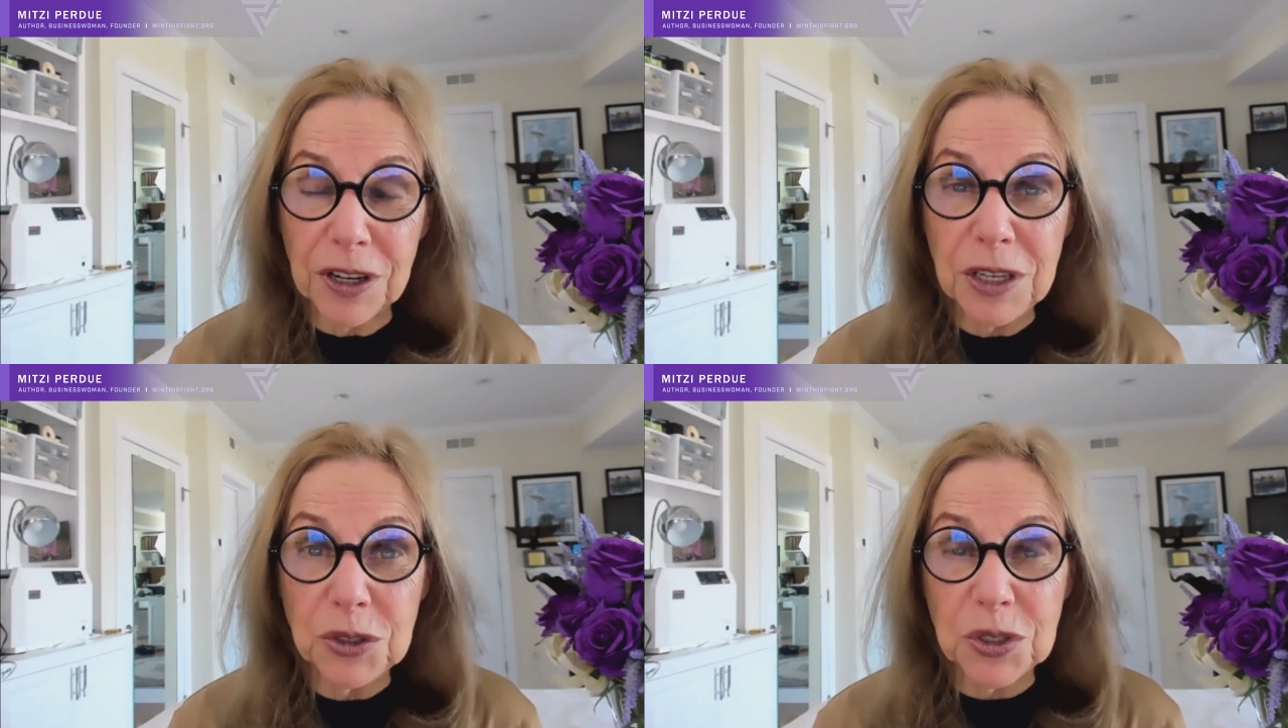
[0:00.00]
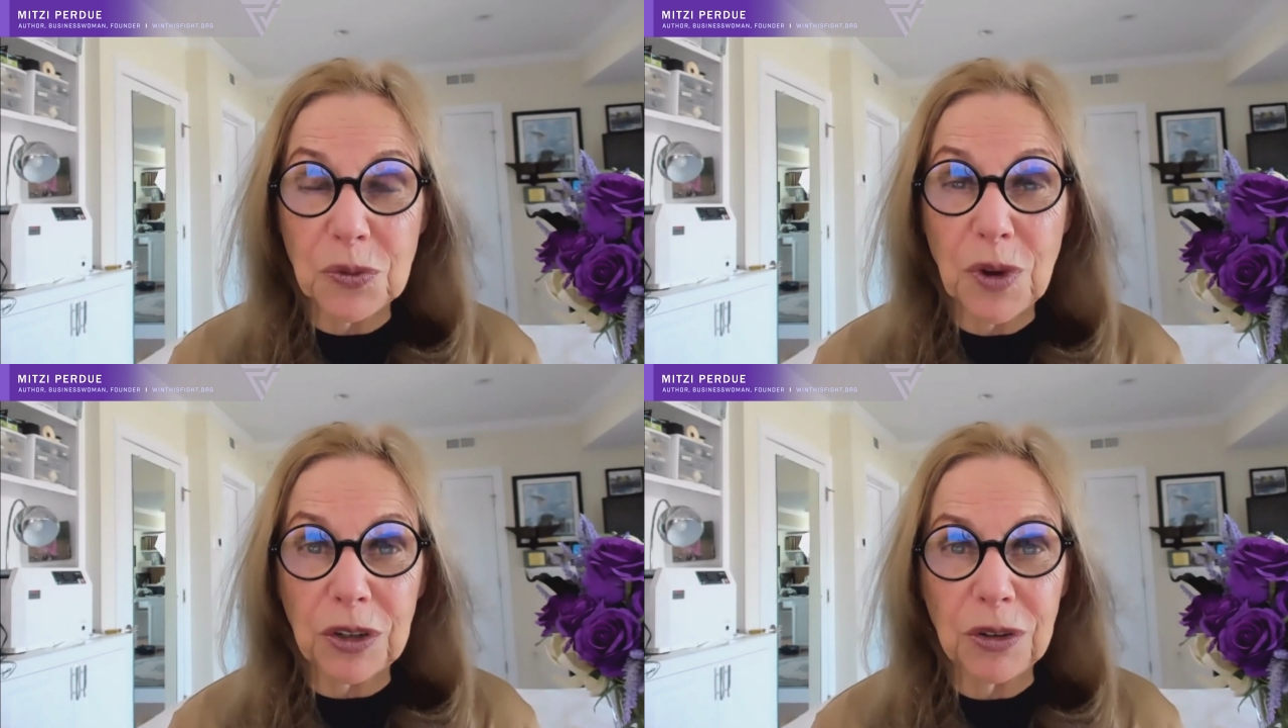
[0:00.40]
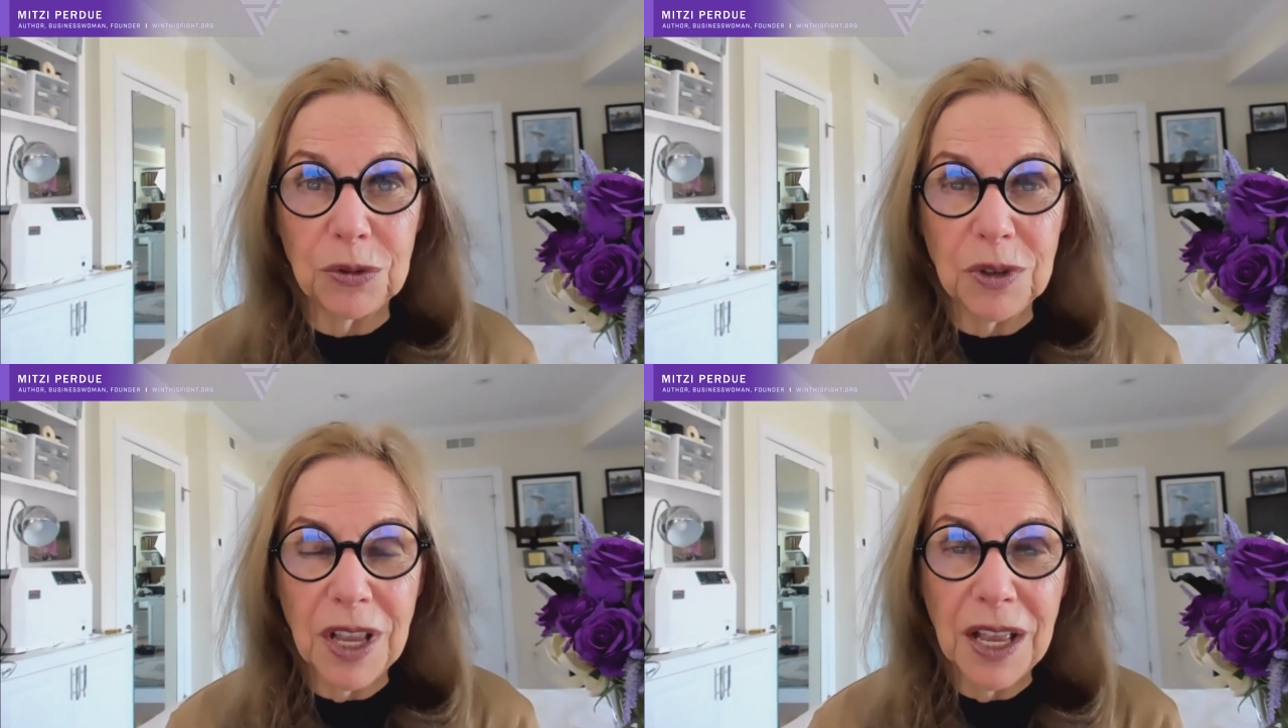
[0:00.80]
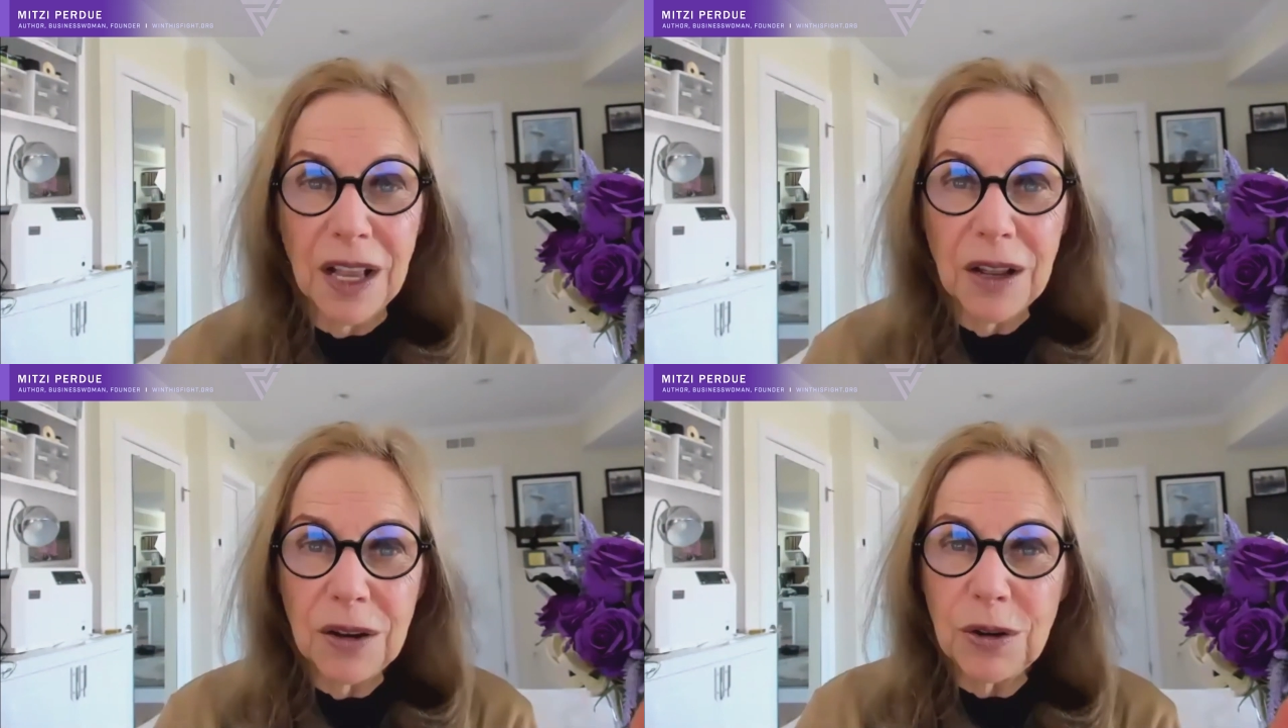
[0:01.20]
He's the one
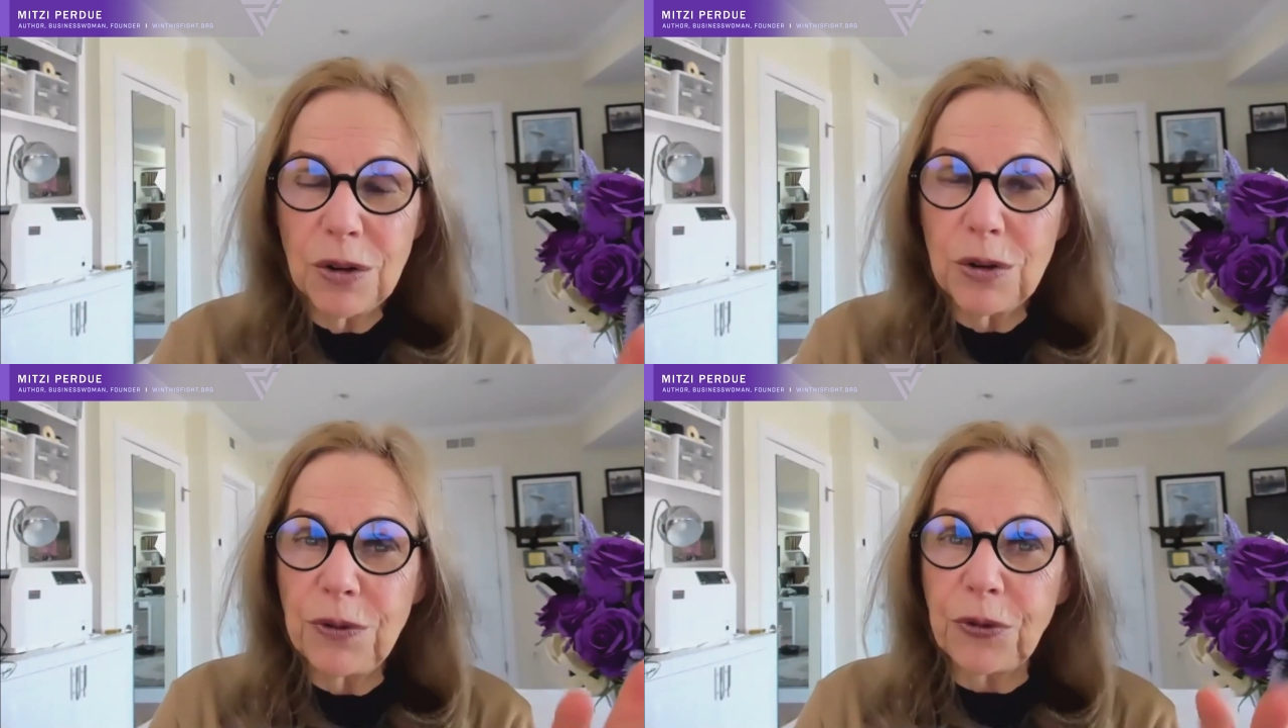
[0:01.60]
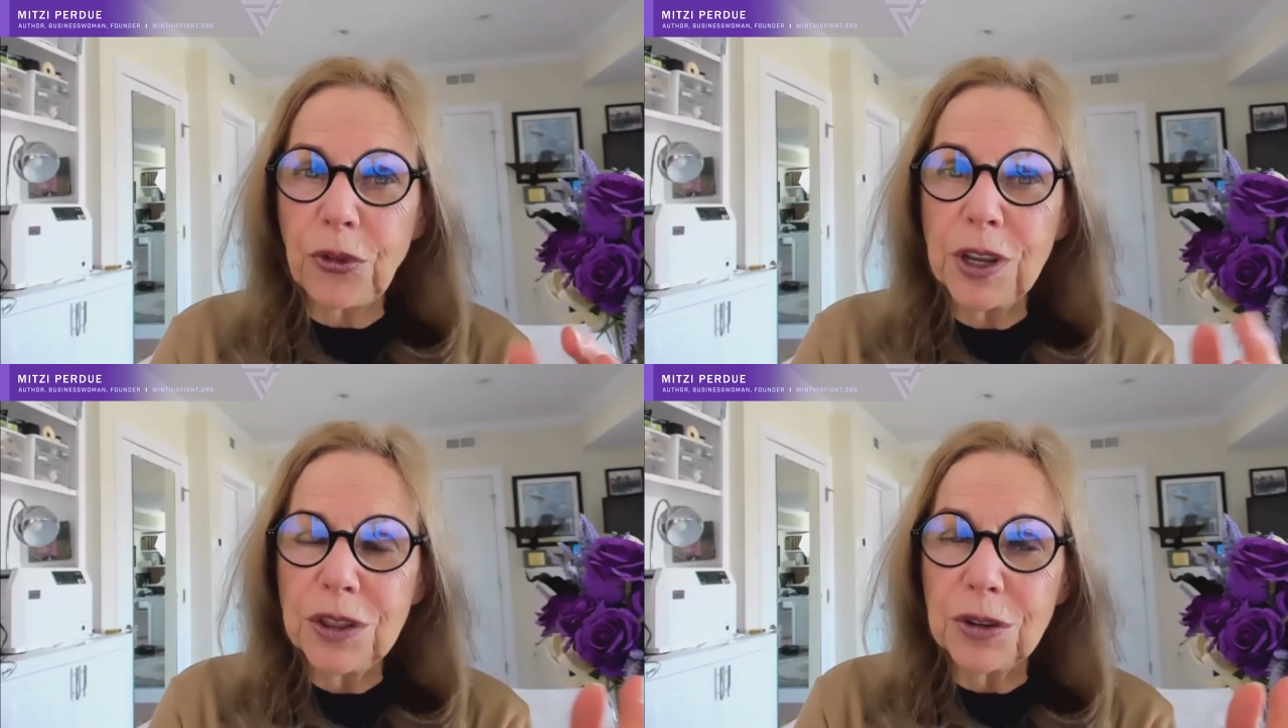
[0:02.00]
who freed